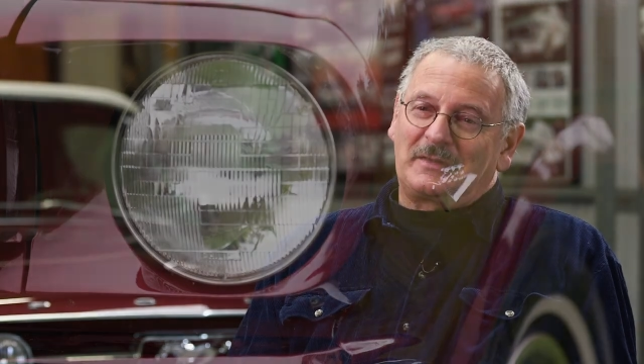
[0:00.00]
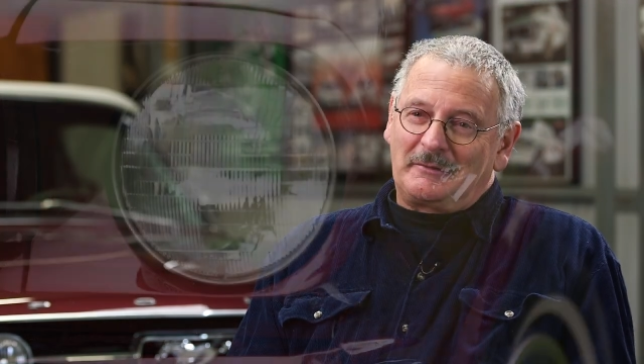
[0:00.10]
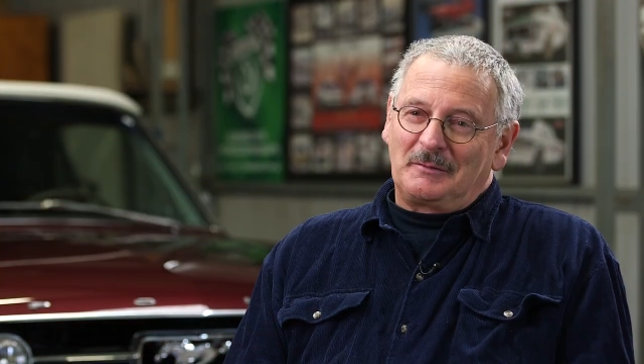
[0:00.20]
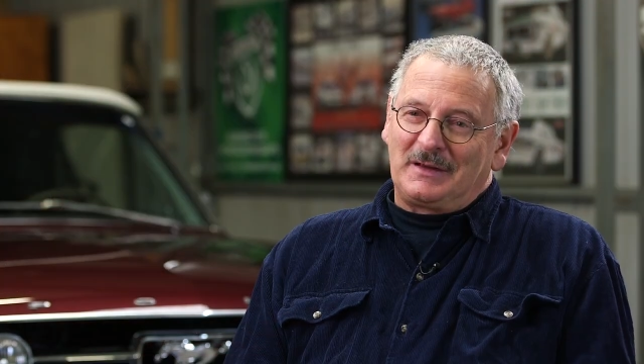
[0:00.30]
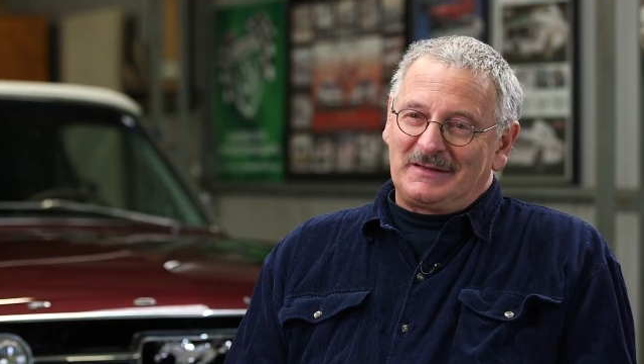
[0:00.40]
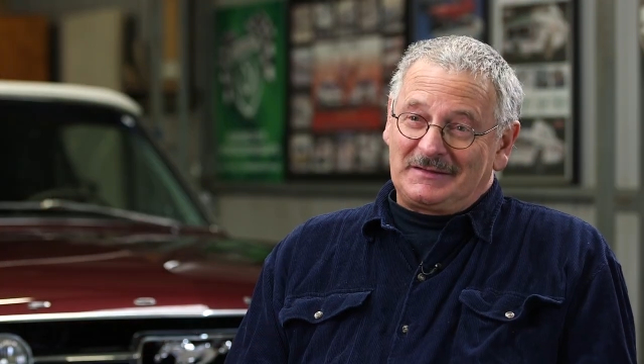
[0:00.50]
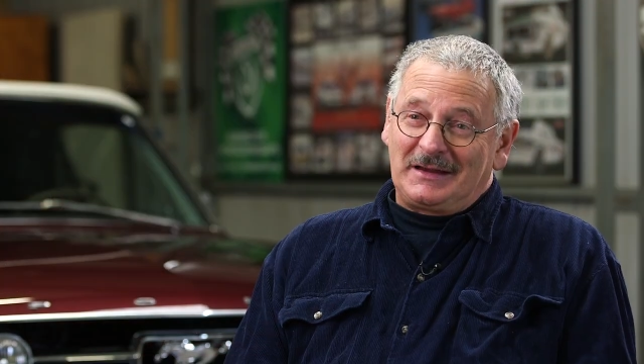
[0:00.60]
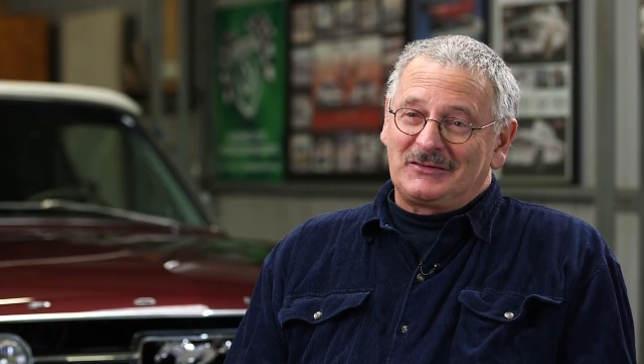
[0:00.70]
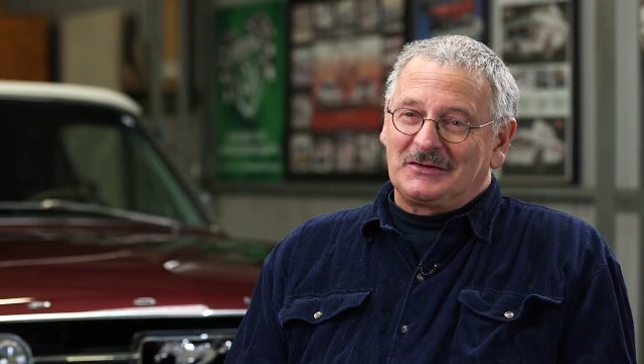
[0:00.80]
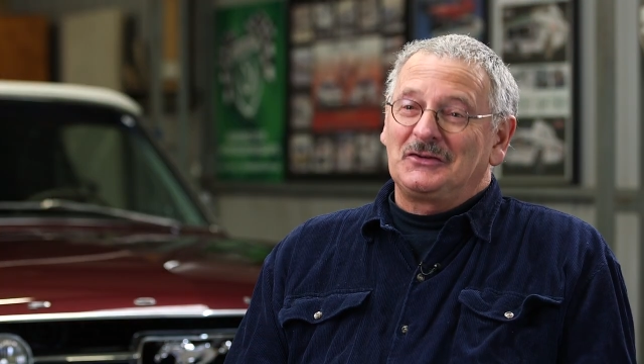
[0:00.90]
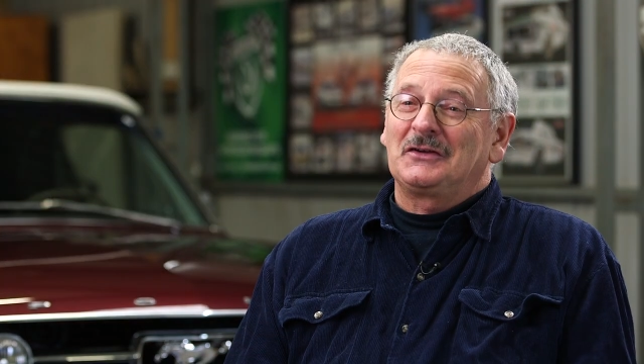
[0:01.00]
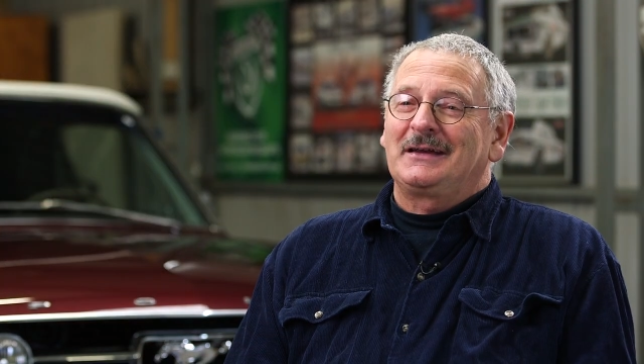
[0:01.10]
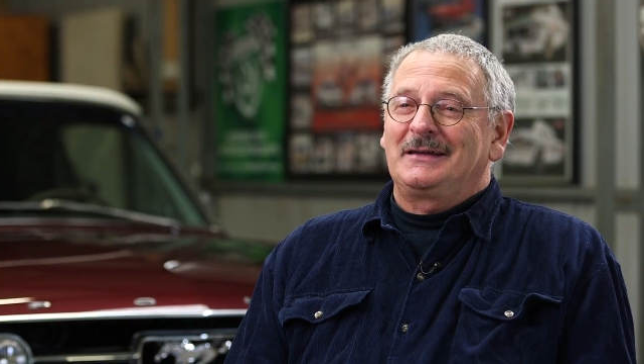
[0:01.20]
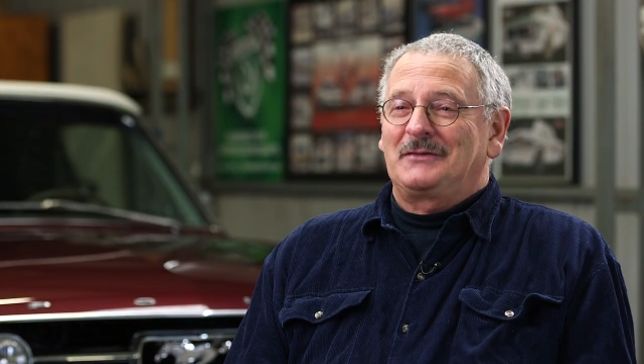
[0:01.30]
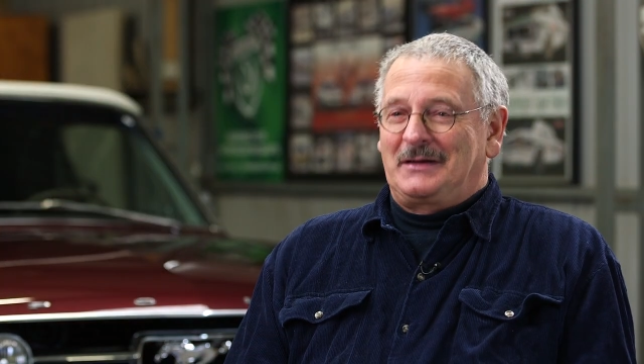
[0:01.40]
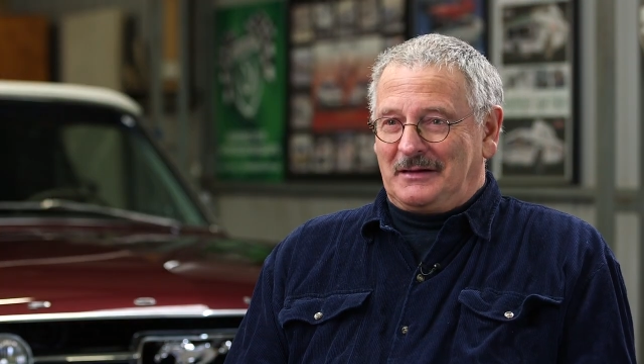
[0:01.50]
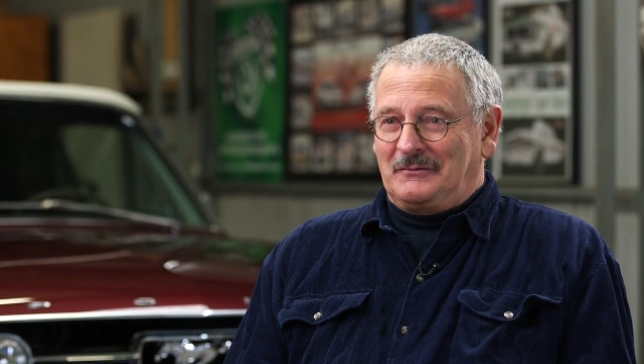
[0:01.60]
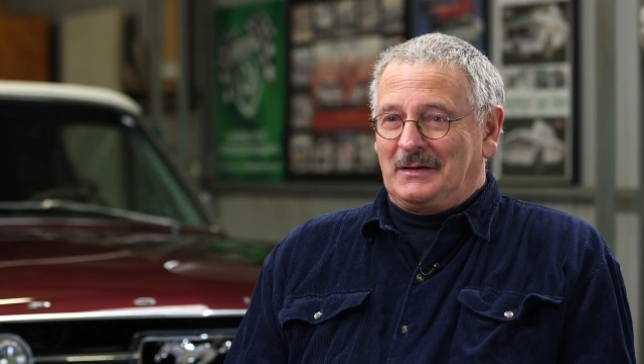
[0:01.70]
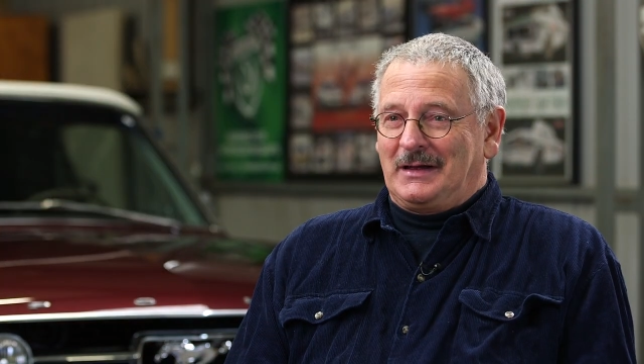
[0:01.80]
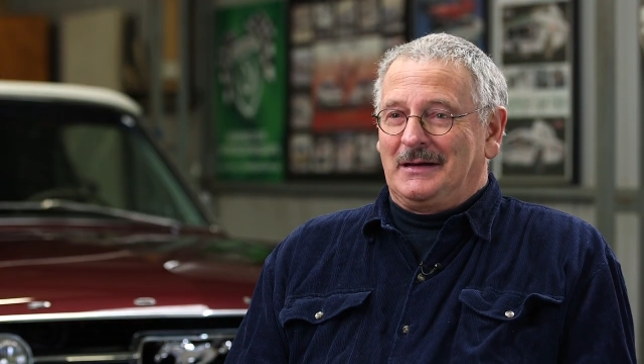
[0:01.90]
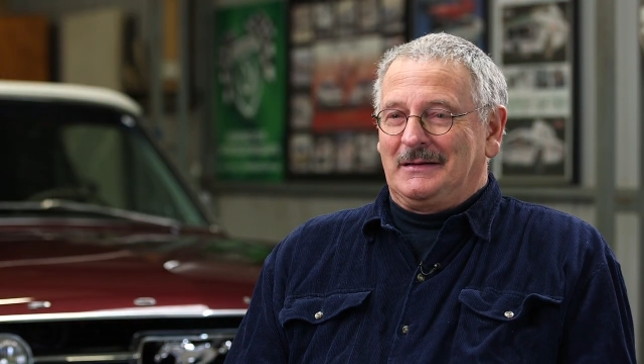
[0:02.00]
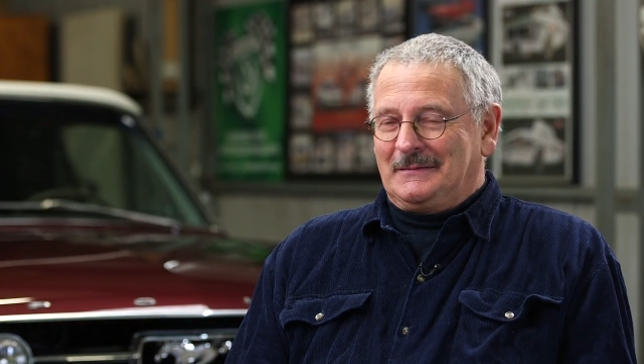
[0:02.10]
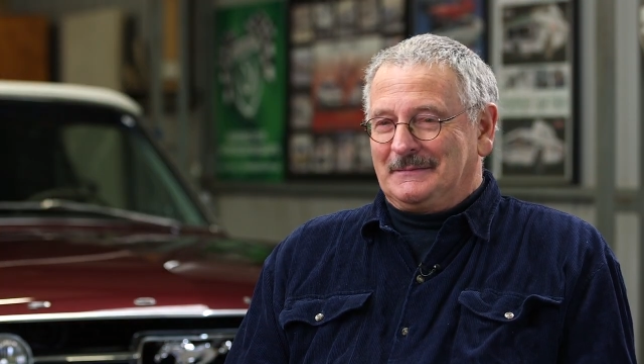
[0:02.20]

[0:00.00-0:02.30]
therapy session you could ever have, Glenn.